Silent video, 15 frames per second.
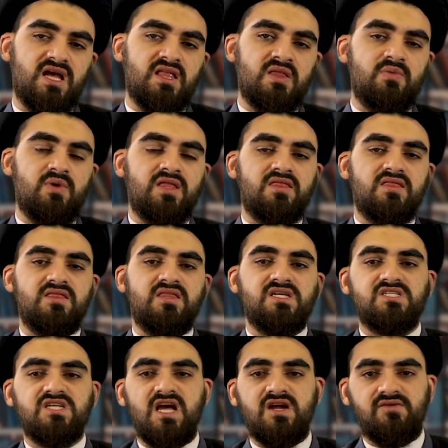and when
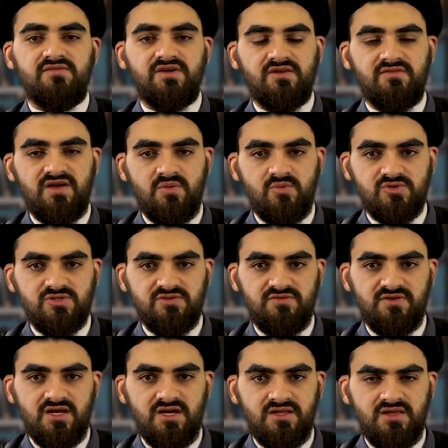this caravan of Abu
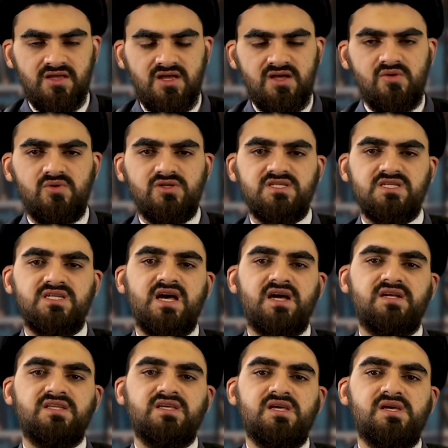Sufyan was
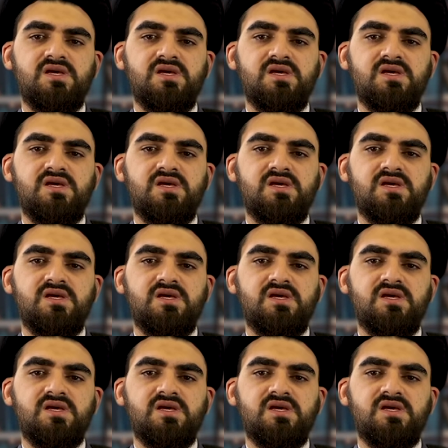attacked,